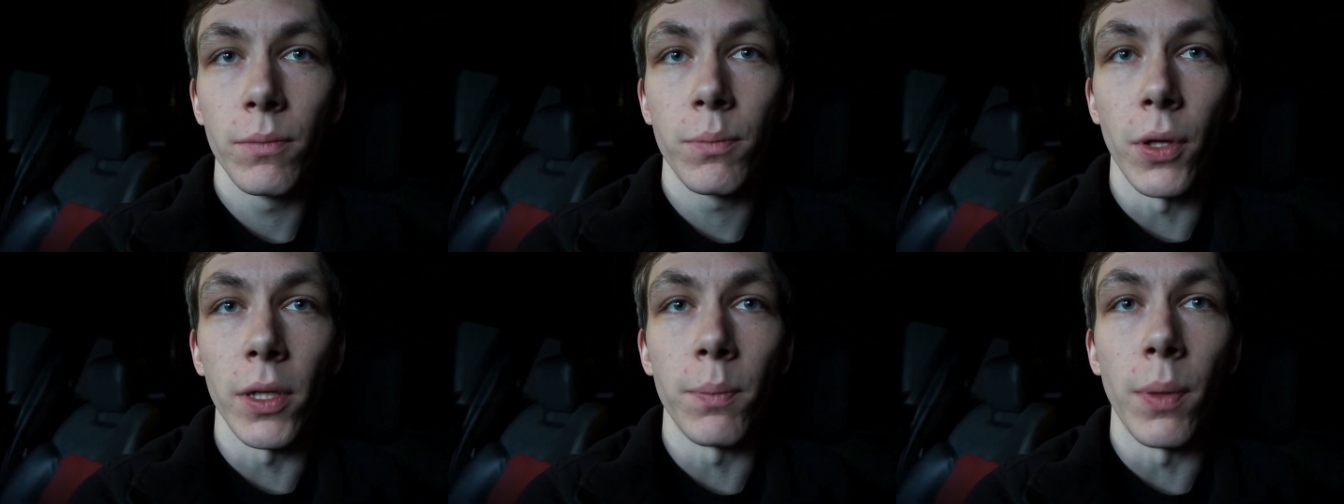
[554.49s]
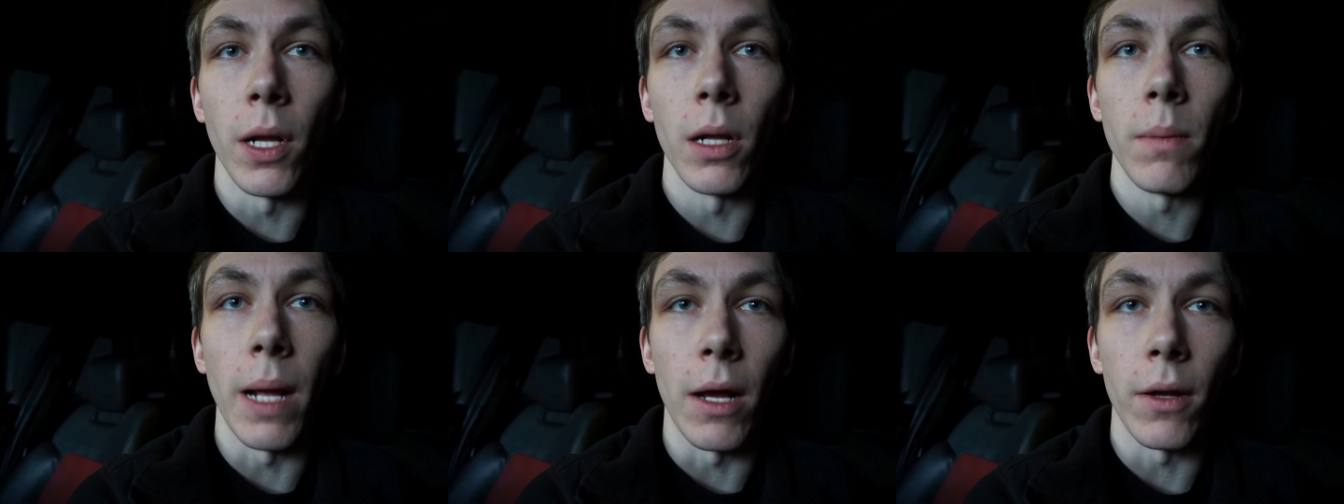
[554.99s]
Pull the
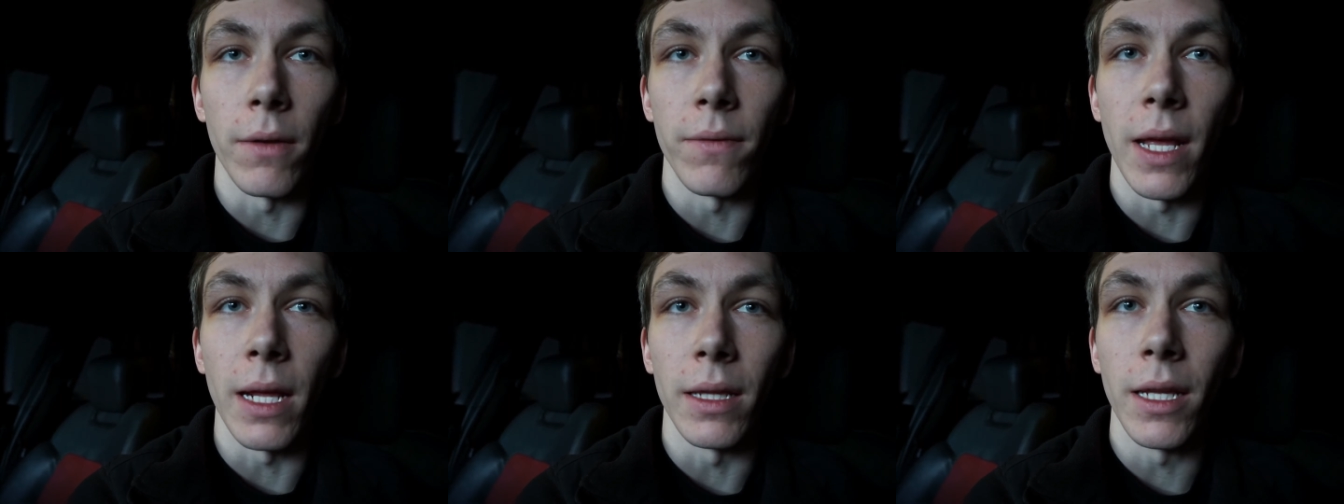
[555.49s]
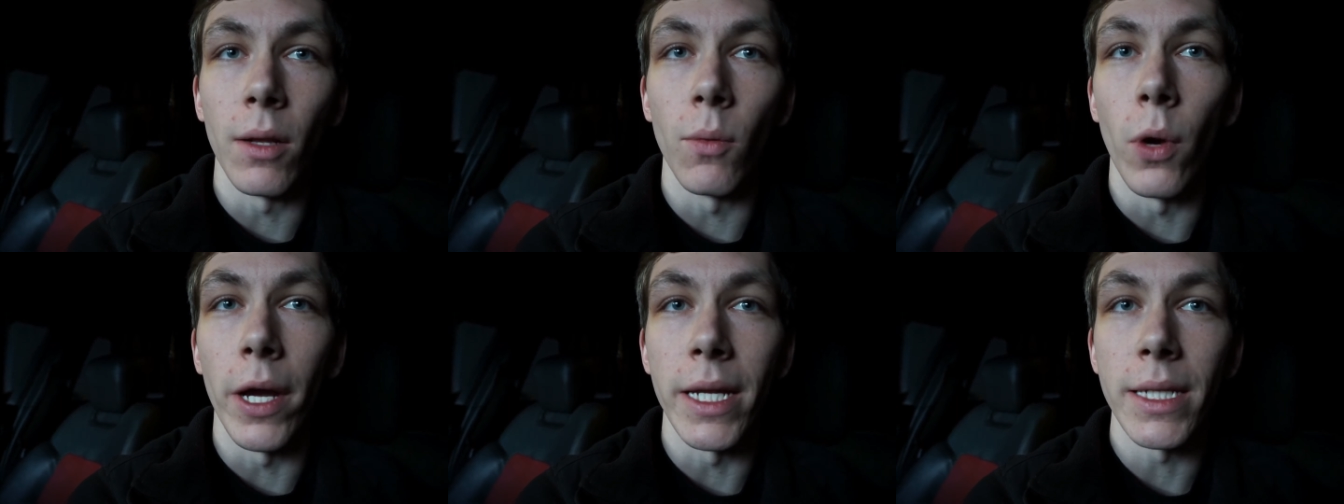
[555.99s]
bulb out of that little
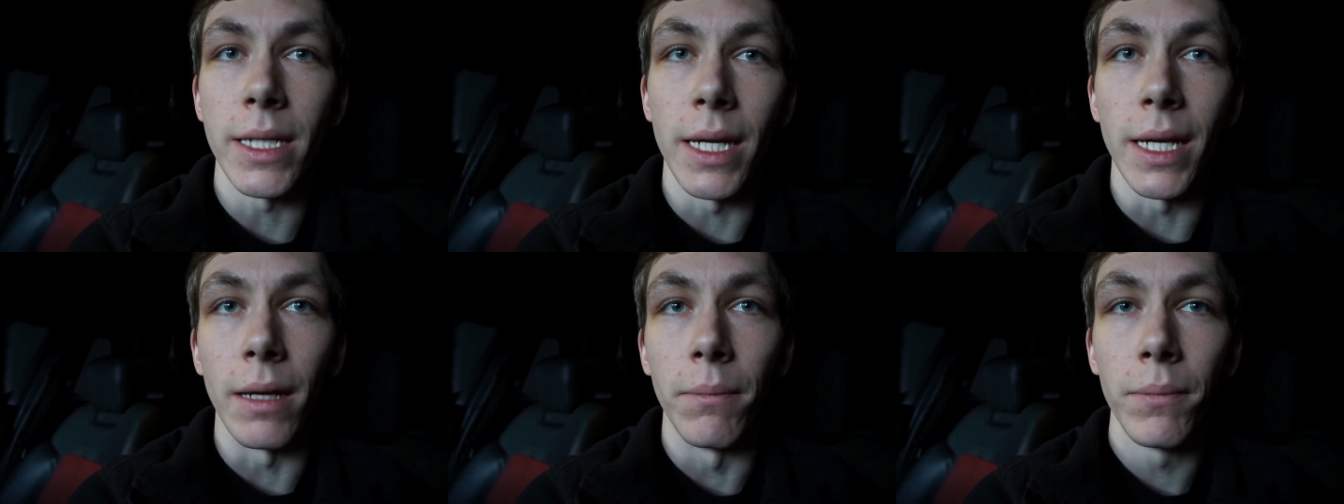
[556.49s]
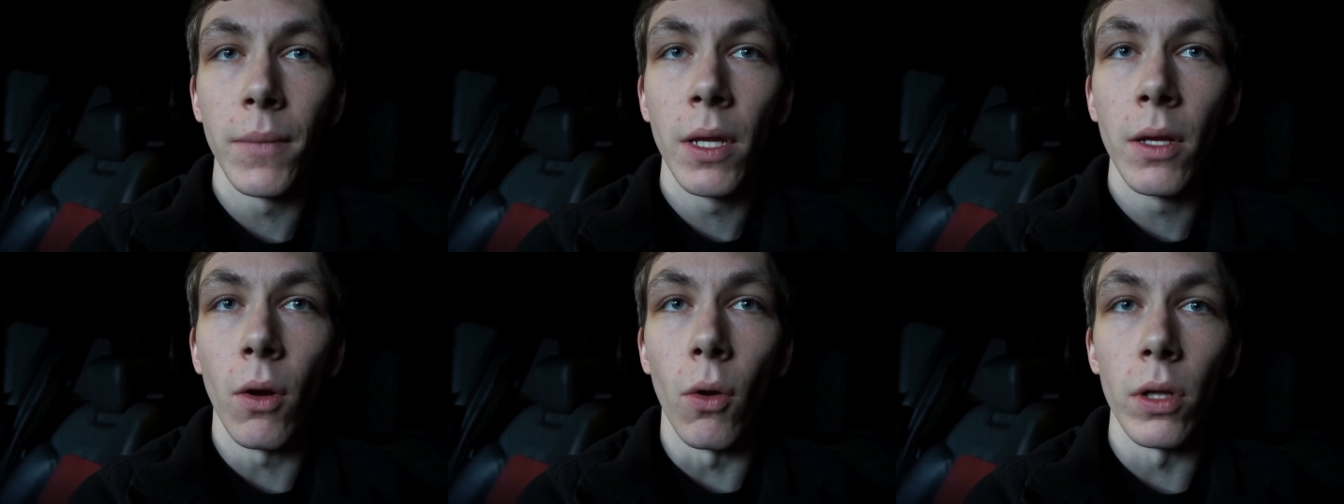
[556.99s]
white
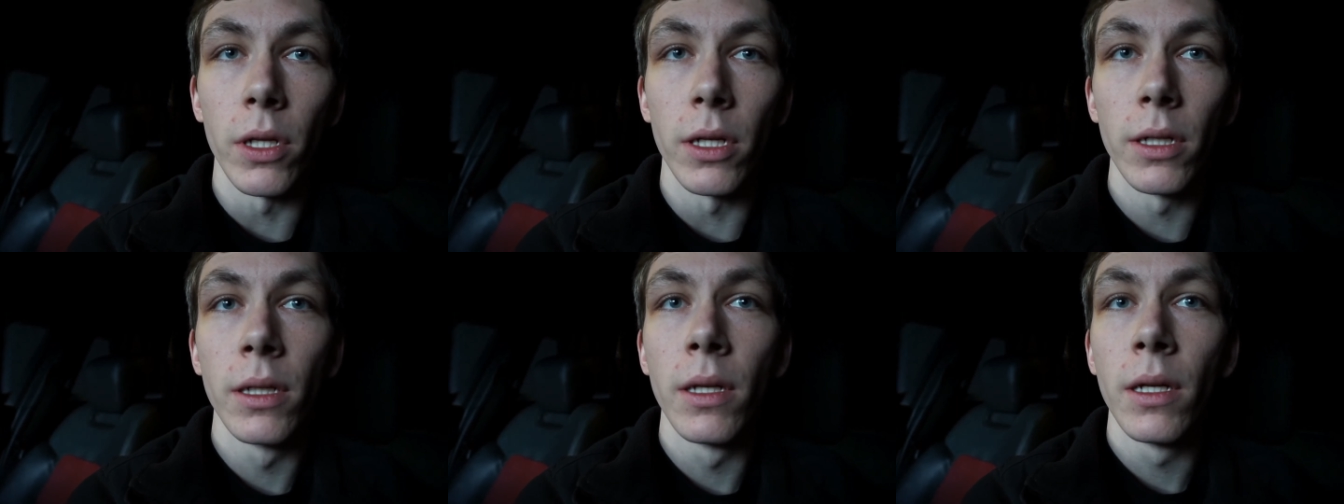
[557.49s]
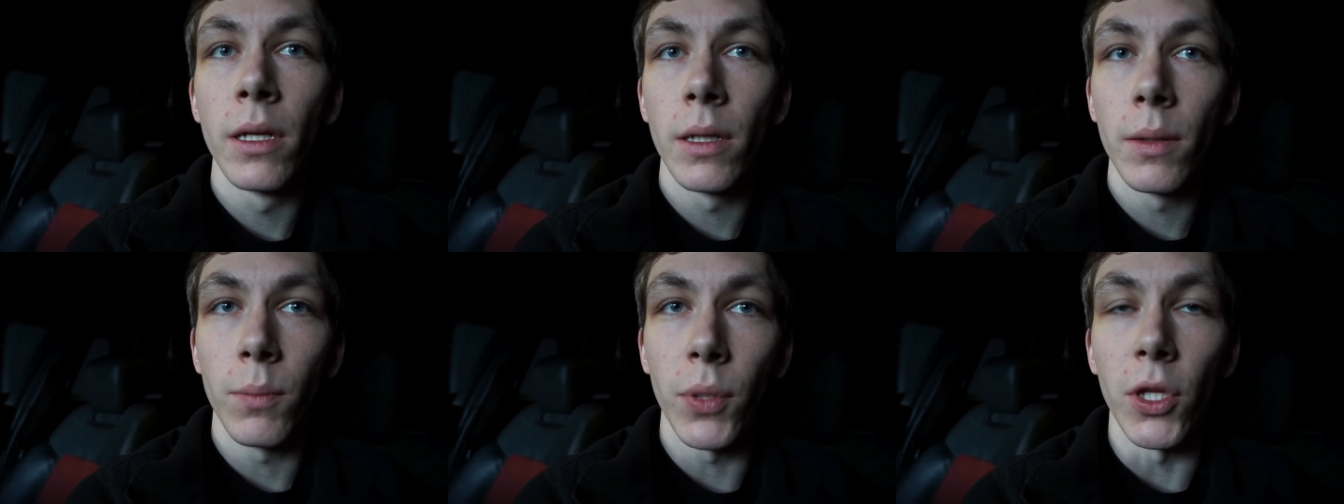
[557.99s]
holder,
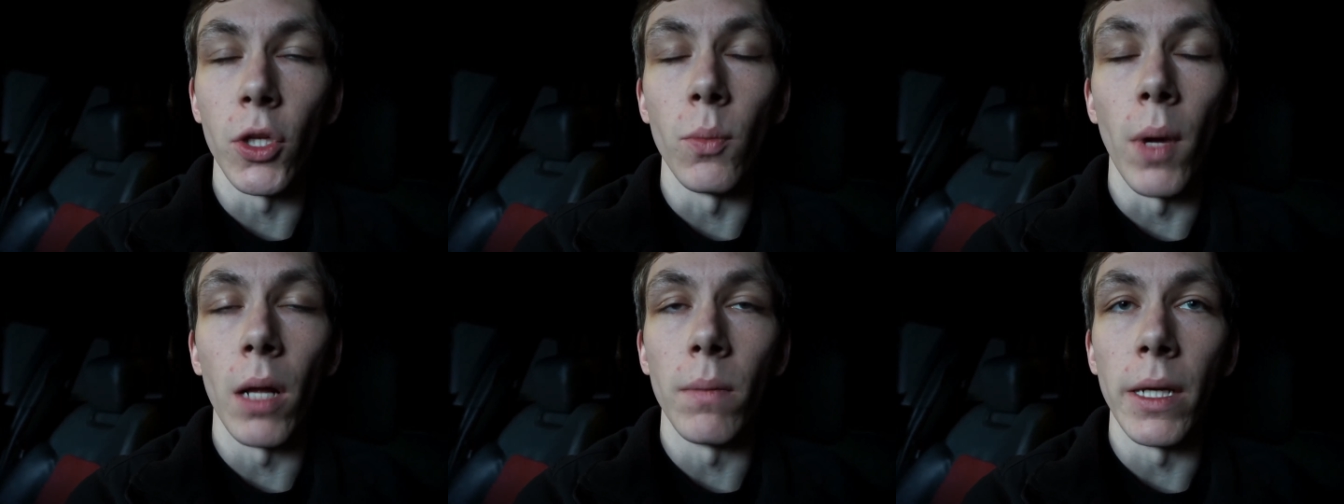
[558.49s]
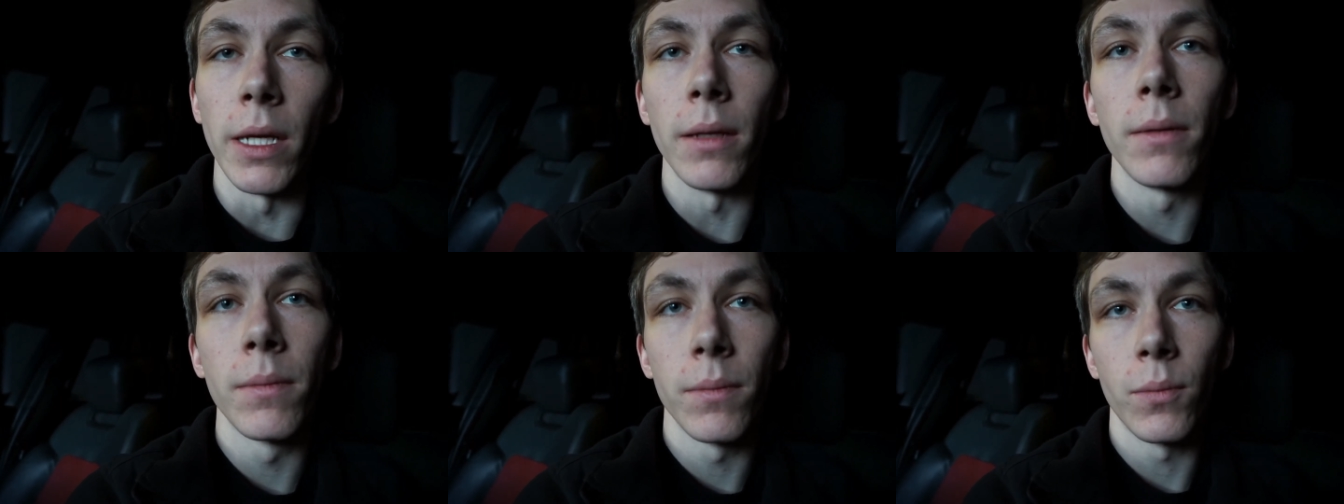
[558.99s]
put the new bulb
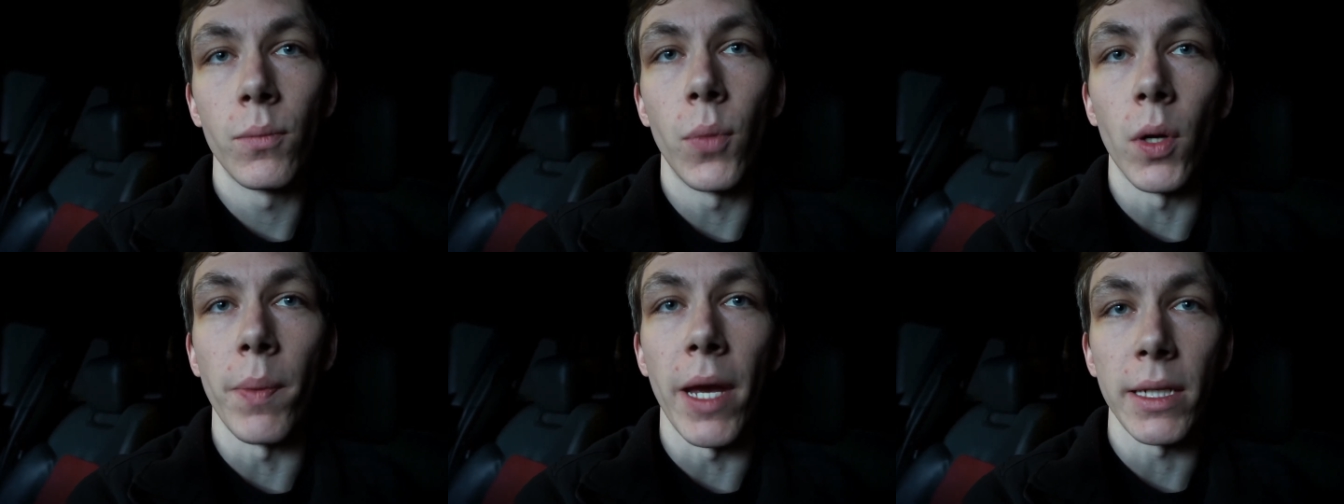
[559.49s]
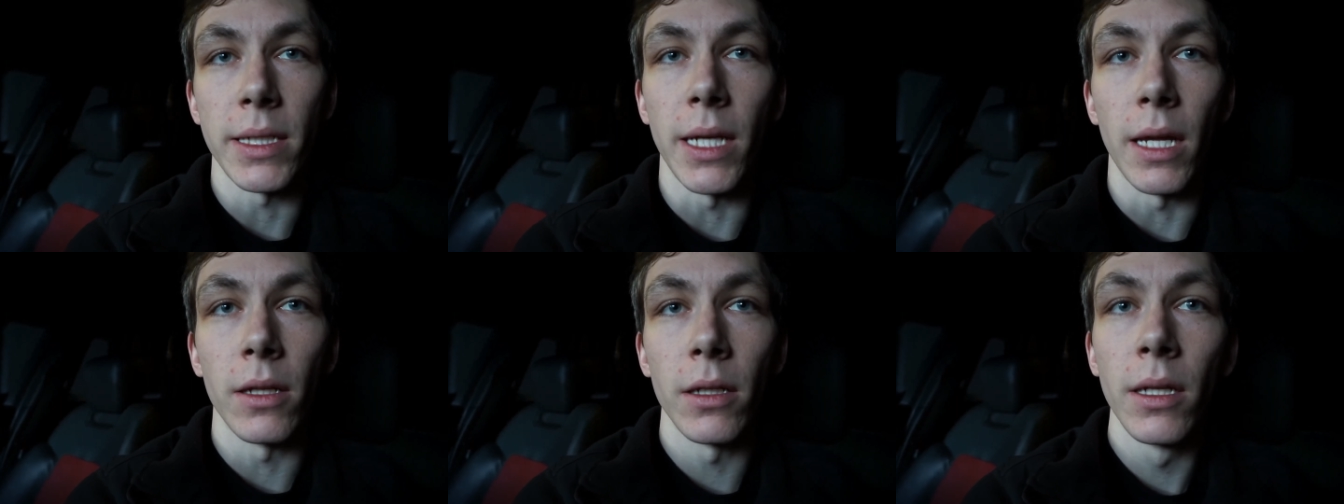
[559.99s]
in, put it back
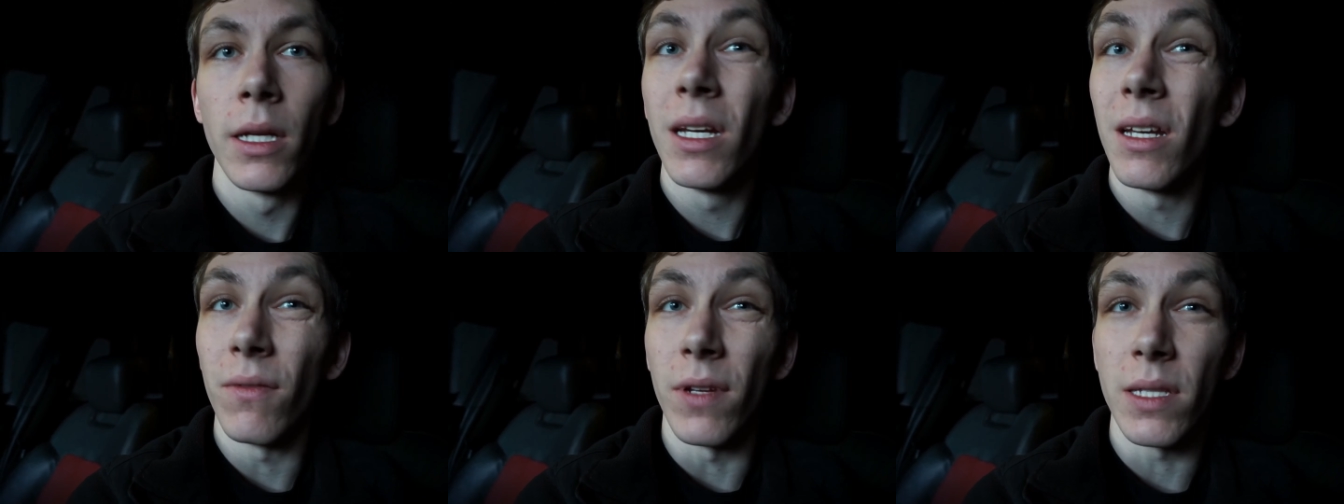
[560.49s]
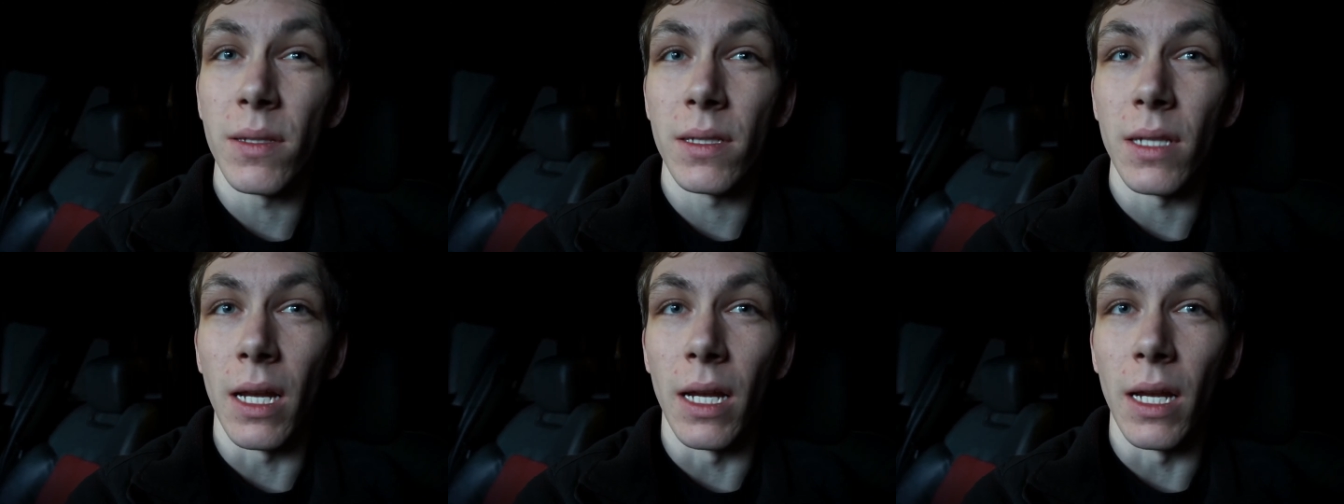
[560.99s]
together. If it's,